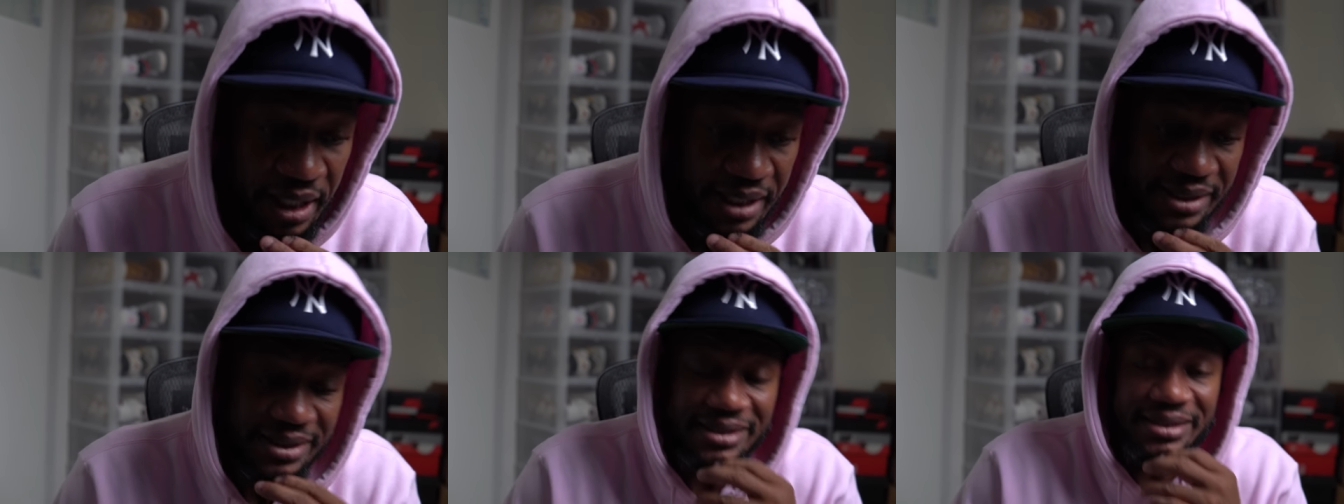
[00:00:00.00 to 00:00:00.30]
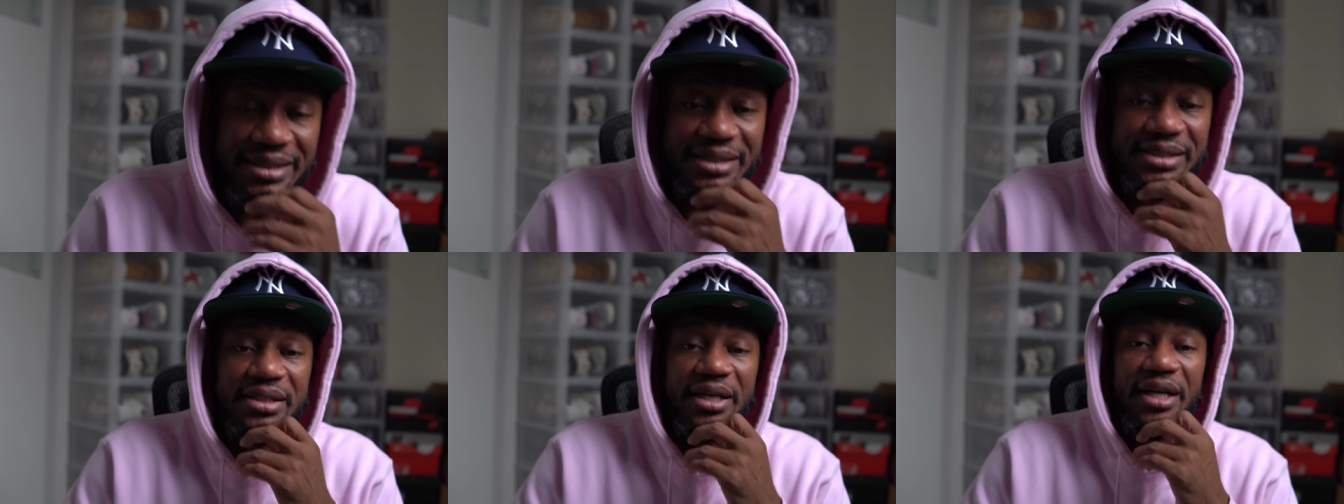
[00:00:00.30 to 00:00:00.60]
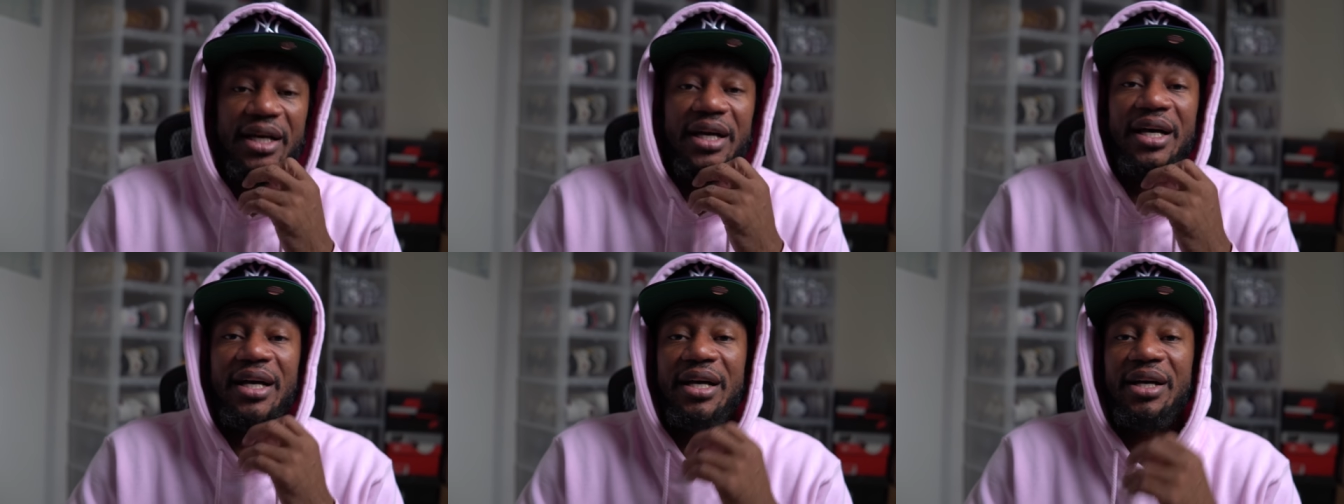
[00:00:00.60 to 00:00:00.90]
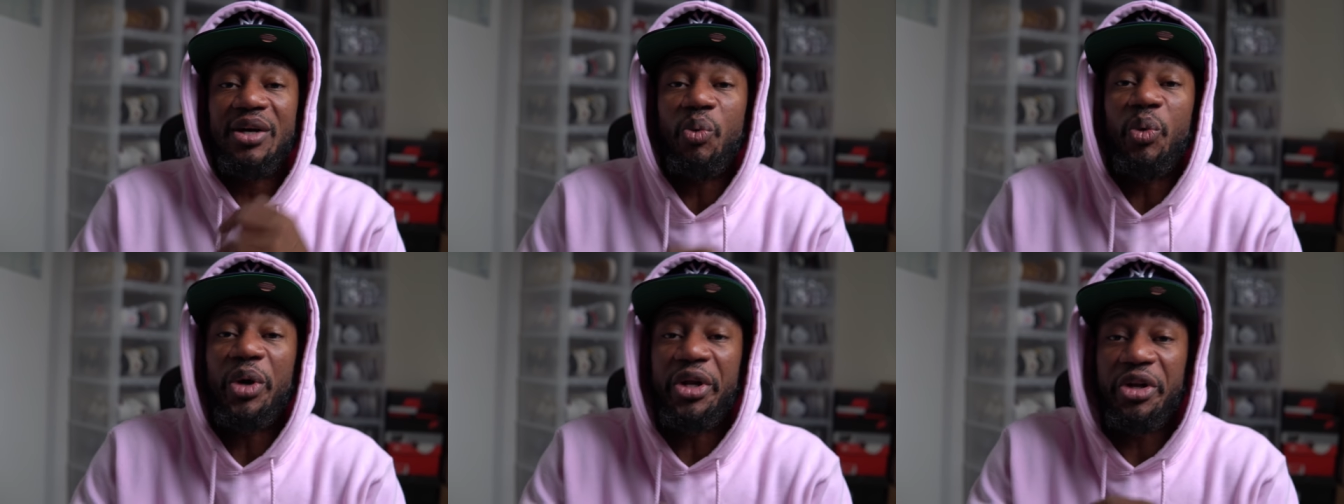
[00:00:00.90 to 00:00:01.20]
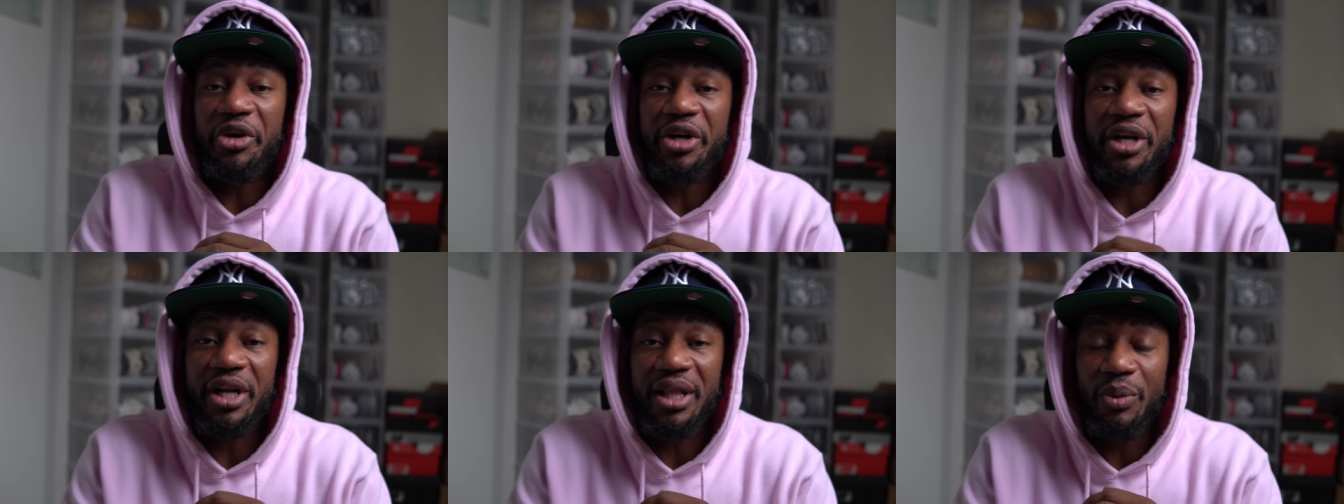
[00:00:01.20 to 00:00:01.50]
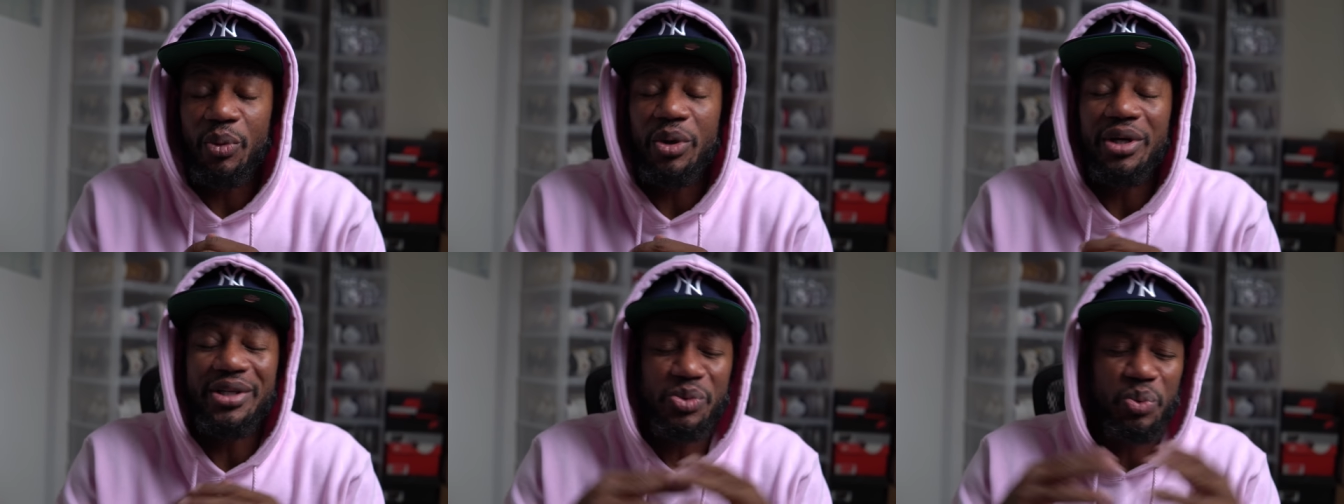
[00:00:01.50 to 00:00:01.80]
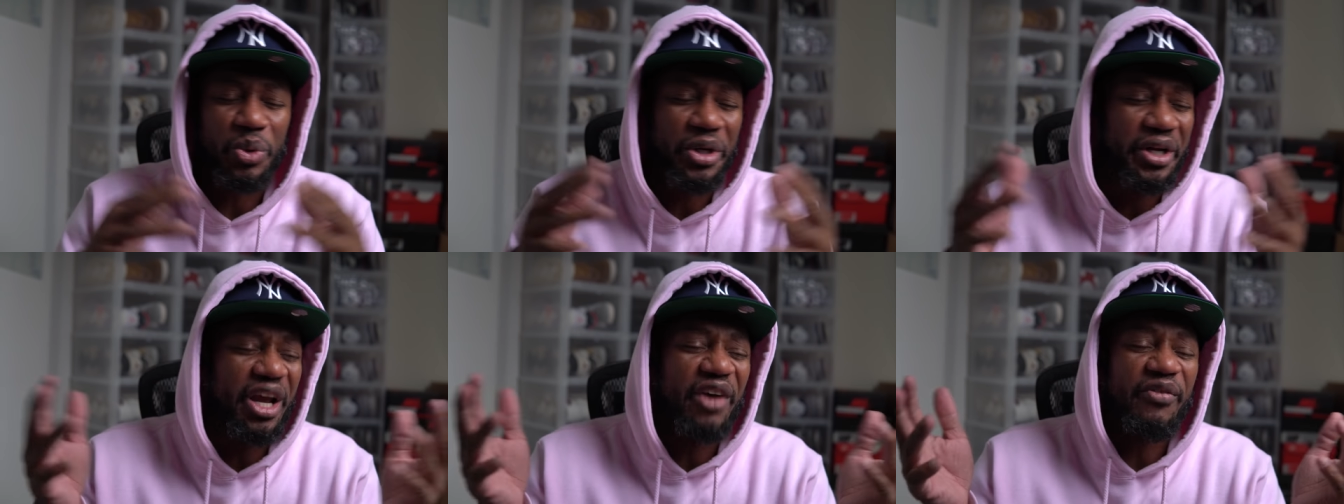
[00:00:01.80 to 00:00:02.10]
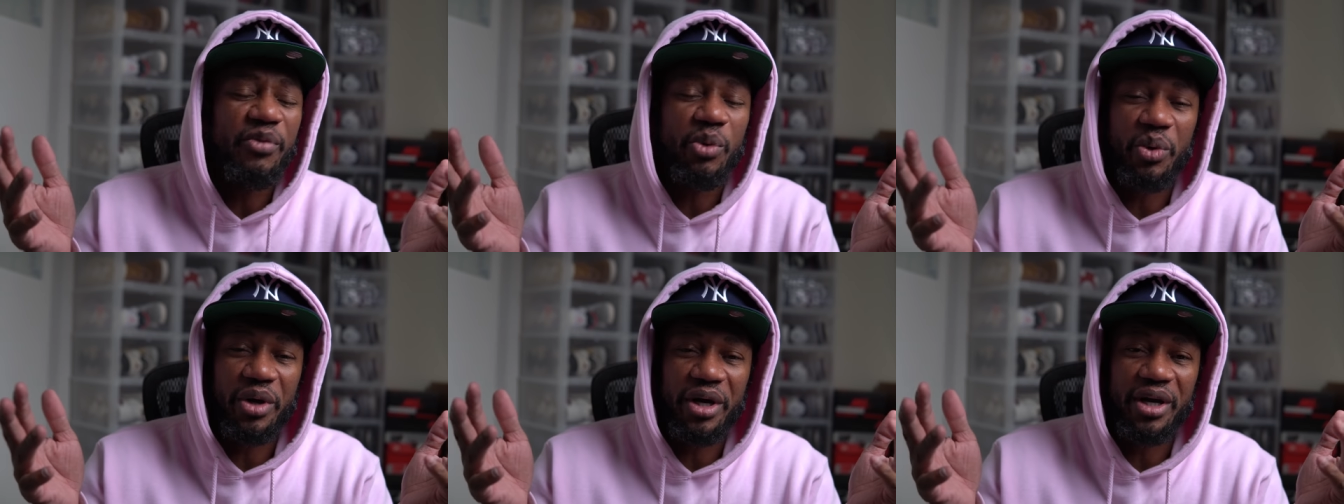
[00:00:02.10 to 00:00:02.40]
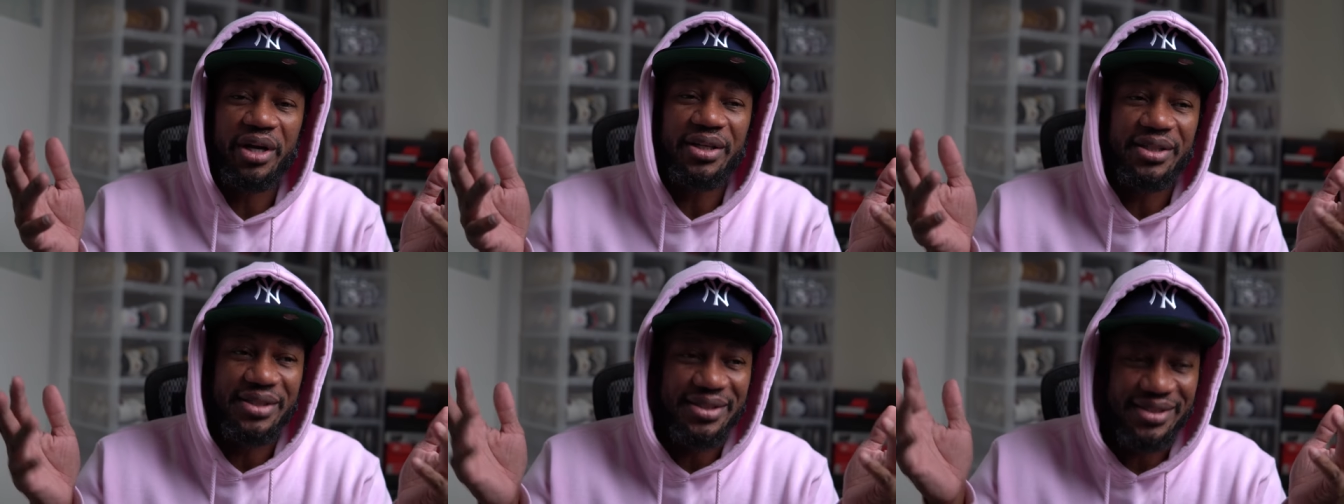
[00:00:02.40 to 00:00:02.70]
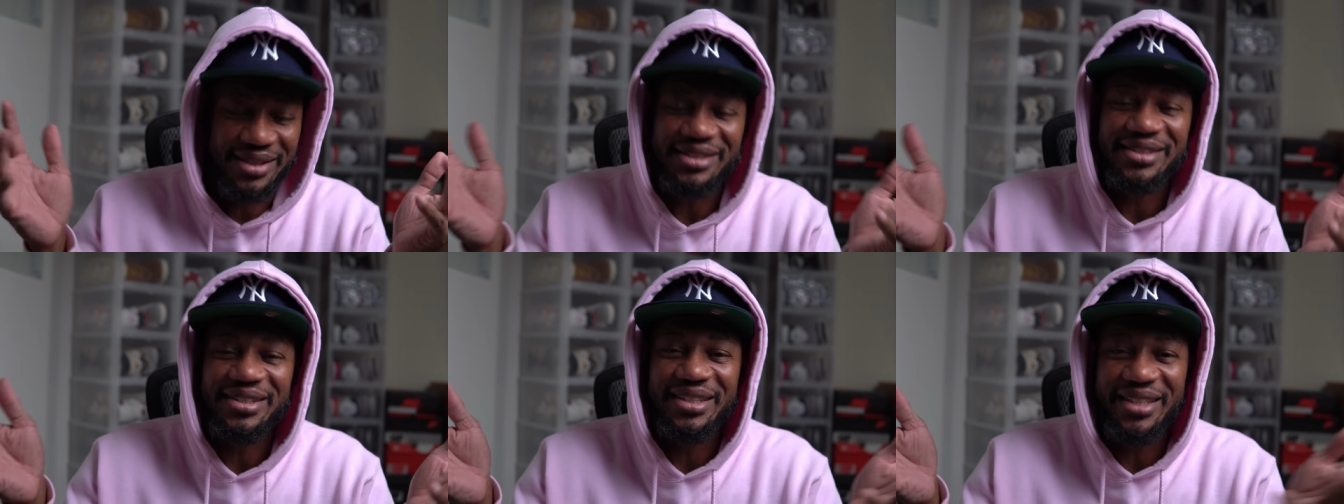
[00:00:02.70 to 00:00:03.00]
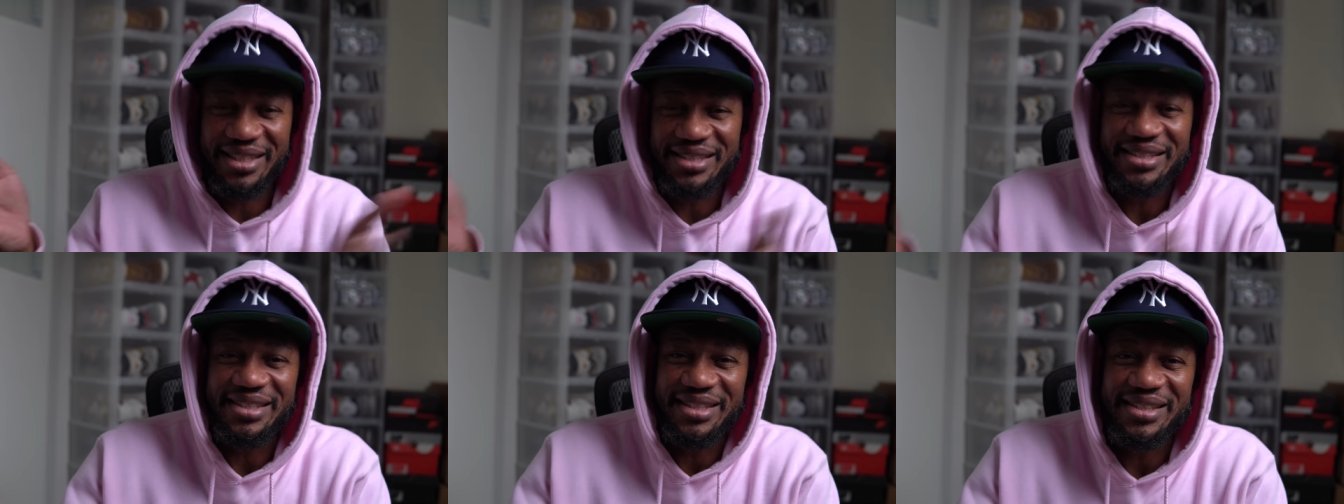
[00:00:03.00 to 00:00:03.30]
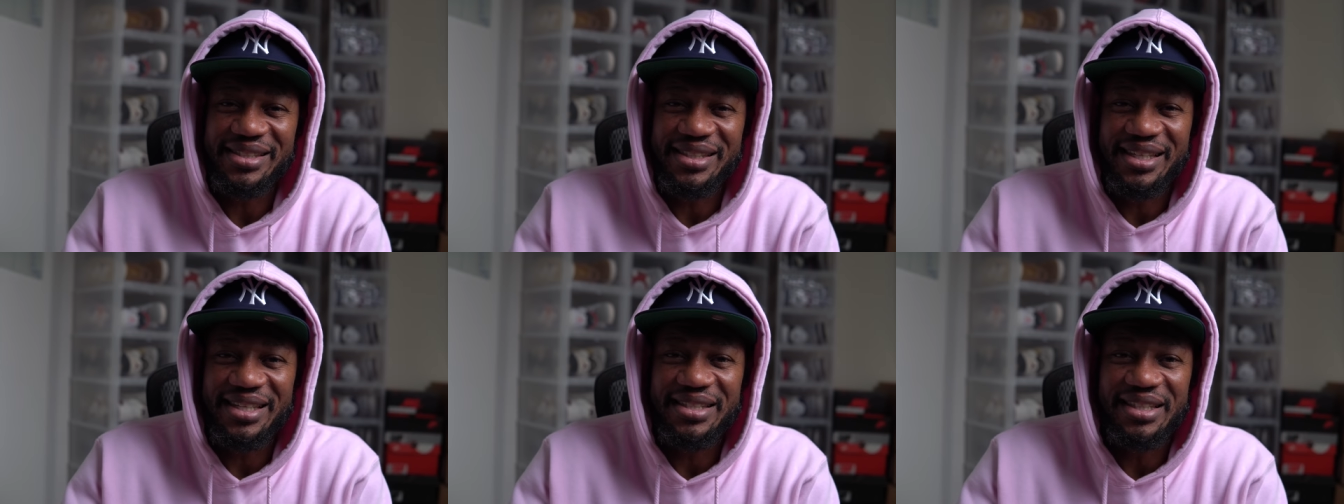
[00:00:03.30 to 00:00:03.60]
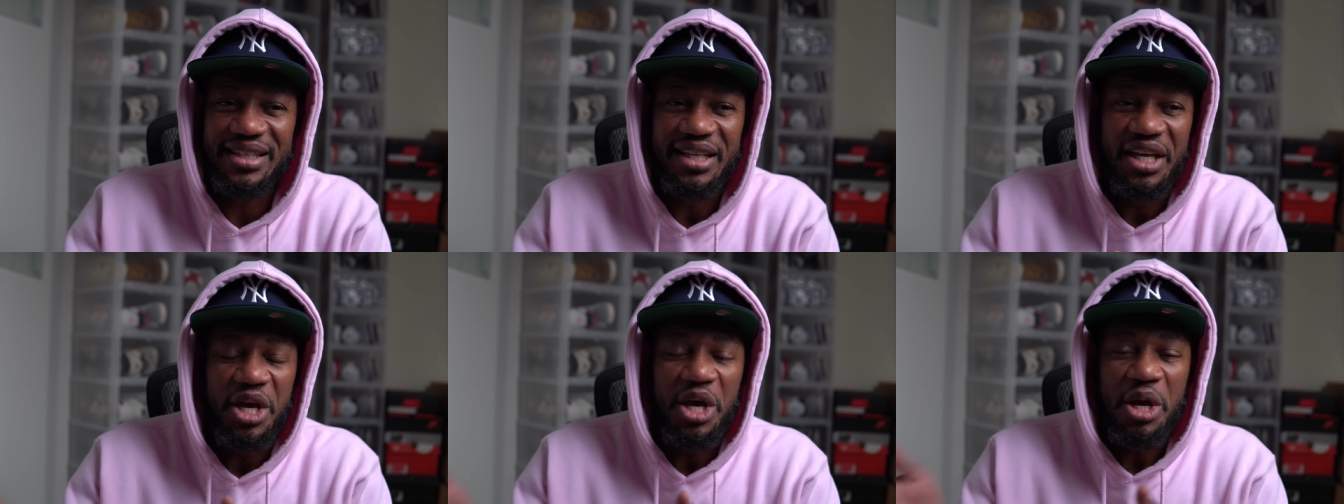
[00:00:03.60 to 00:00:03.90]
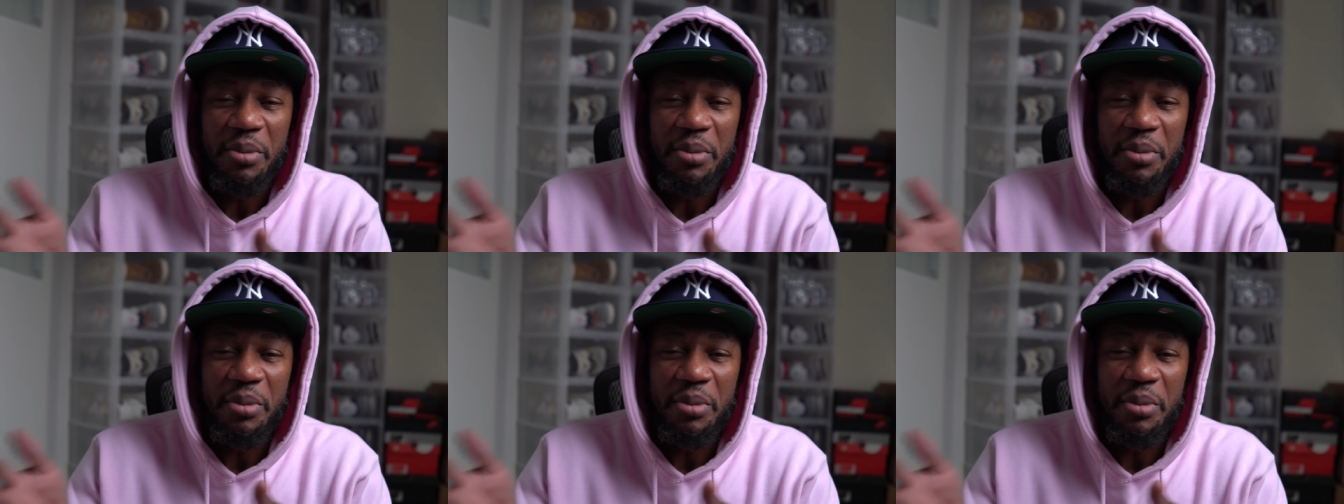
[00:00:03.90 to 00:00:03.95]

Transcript: Since it's winter, it's winter everywhere, essentially, because it's the season.